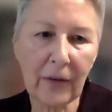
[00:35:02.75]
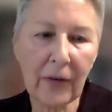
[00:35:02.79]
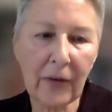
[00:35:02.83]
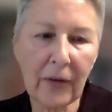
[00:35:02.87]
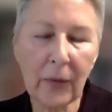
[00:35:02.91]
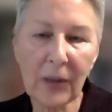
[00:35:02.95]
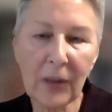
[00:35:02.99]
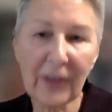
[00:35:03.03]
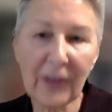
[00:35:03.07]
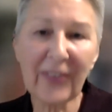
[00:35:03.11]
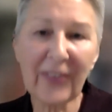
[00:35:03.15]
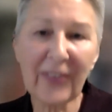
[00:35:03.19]
So we
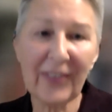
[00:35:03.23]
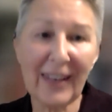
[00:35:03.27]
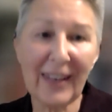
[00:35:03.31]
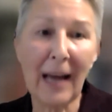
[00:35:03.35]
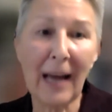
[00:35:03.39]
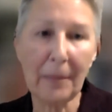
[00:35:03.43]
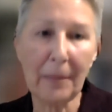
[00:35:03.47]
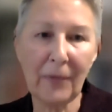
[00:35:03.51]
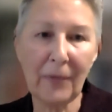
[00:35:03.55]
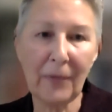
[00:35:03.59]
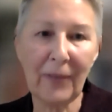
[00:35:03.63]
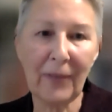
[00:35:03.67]
just
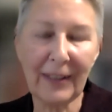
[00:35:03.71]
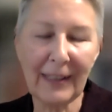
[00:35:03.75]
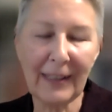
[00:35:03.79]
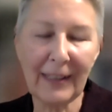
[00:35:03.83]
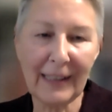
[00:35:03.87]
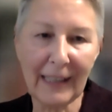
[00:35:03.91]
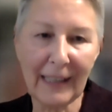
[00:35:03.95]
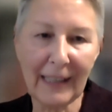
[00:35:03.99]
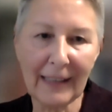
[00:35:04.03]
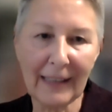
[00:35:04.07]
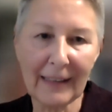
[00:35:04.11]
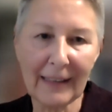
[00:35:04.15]
stopped
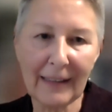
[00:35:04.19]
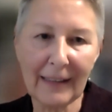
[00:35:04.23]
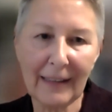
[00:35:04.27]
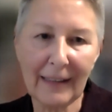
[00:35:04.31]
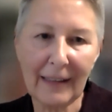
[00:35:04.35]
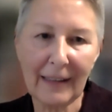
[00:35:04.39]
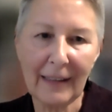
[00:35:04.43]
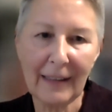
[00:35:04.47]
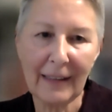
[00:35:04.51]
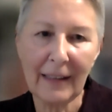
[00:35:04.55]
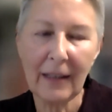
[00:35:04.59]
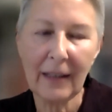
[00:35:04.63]
funding it
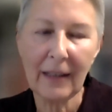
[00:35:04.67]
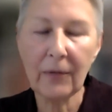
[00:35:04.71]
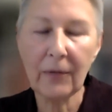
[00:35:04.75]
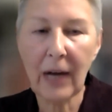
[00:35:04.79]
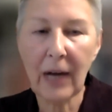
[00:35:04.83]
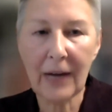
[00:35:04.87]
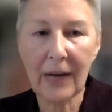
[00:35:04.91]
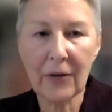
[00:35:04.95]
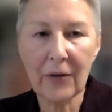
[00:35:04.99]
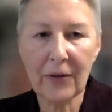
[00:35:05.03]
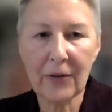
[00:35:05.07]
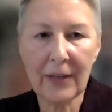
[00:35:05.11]

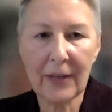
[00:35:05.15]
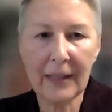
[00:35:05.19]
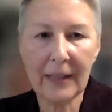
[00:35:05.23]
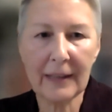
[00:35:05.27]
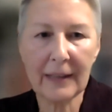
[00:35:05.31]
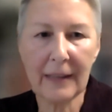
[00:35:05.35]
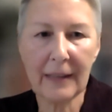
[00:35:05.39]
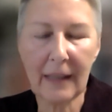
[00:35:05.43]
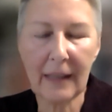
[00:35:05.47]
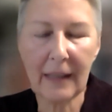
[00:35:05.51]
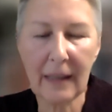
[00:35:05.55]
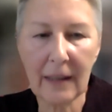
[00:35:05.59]
rather
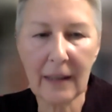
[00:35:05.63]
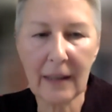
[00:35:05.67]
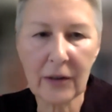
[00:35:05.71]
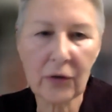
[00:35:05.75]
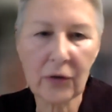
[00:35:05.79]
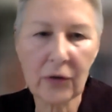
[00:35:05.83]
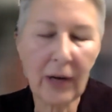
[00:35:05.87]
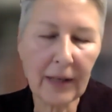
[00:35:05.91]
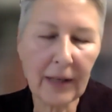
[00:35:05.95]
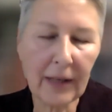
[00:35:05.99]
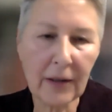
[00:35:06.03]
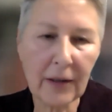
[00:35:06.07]
than
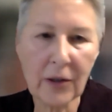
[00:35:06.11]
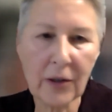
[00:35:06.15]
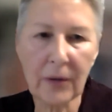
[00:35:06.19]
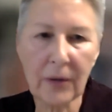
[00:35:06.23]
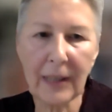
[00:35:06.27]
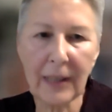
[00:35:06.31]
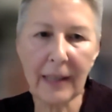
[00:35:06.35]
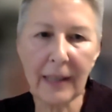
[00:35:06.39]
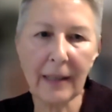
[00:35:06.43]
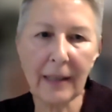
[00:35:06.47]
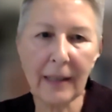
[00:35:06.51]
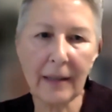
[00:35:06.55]
try to do
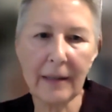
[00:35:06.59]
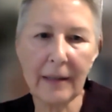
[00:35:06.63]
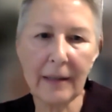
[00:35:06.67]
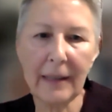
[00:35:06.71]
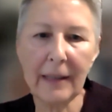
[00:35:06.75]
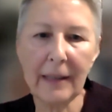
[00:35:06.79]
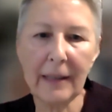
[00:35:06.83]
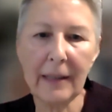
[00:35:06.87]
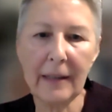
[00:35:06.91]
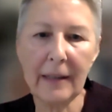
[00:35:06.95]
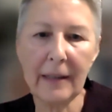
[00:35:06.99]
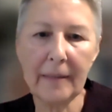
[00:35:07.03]
it in
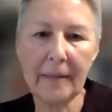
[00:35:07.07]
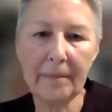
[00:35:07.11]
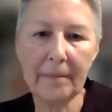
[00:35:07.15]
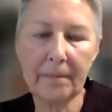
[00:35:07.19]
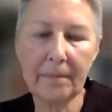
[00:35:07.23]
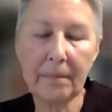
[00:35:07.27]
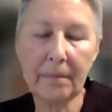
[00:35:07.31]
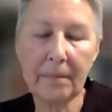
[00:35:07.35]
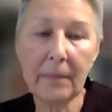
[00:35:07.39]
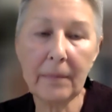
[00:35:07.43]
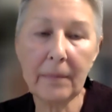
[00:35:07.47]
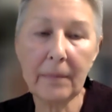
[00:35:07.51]
an
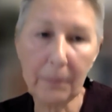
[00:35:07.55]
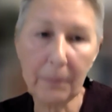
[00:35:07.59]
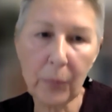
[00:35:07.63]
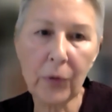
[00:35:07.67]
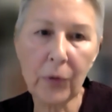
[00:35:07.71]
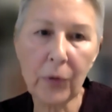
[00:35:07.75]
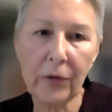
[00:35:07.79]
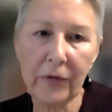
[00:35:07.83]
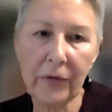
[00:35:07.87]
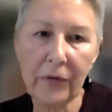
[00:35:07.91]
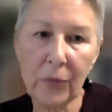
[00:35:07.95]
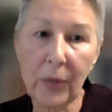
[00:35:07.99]

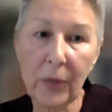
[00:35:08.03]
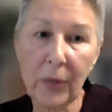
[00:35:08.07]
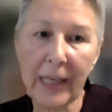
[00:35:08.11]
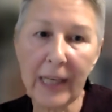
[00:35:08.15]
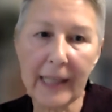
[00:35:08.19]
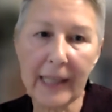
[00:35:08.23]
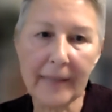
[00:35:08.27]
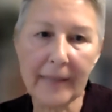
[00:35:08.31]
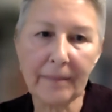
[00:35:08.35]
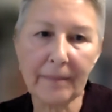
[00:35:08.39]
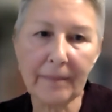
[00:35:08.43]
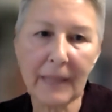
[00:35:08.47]
improved
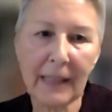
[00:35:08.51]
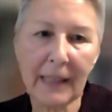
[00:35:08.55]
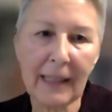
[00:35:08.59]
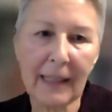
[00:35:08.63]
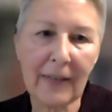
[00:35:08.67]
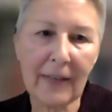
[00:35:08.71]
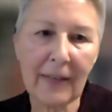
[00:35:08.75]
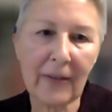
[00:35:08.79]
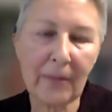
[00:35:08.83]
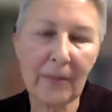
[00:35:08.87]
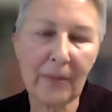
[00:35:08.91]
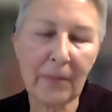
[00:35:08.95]
way. And
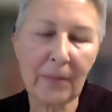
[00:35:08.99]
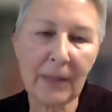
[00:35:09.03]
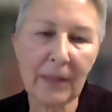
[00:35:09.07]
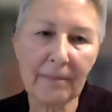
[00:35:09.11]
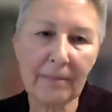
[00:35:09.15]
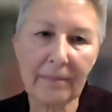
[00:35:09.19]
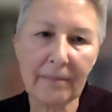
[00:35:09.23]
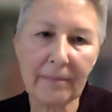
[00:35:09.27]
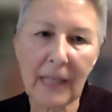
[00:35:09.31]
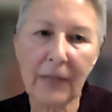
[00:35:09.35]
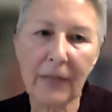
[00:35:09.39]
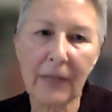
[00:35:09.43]
that's
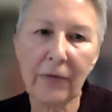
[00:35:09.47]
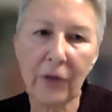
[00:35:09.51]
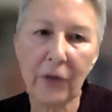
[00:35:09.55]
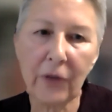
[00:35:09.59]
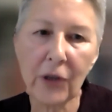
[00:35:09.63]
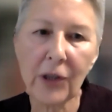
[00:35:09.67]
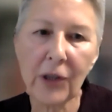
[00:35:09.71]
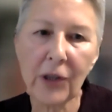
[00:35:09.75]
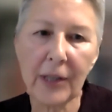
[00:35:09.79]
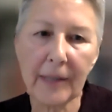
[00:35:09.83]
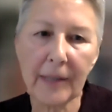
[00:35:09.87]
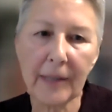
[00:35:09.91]
been
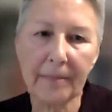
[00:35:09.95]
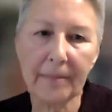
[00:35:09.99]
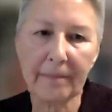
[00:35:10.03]
unfortunate.